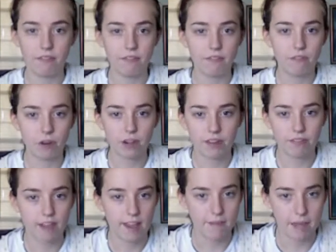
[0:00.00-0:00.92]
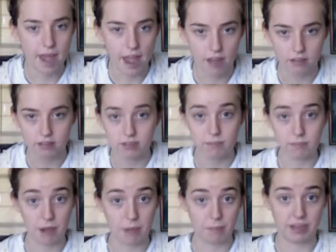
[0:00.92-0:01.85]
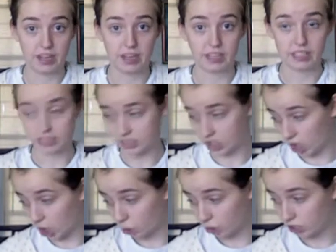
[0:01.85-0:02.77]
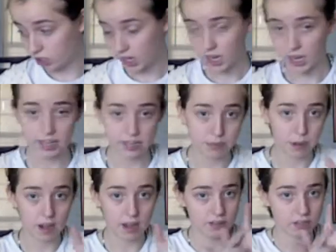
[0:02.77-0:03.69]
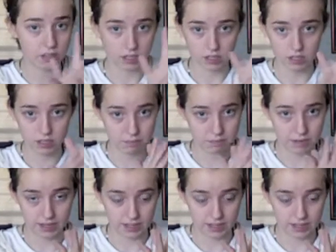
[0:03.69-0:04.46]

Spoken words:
45-pound puppy. He's huge. His paws are big